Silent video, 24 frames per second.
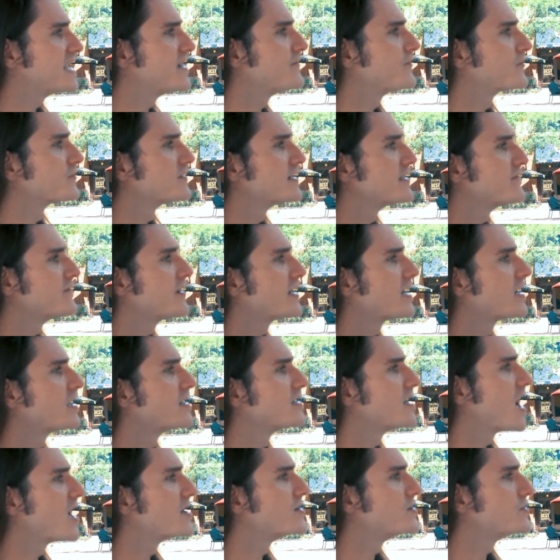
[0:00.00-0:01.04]
if you're living
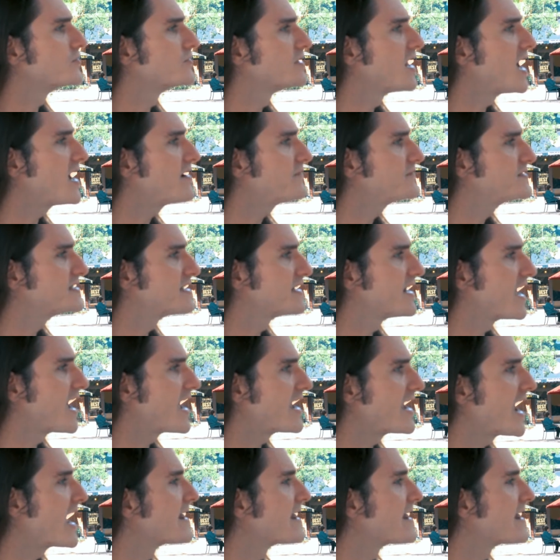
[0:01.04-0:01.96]
a new life today?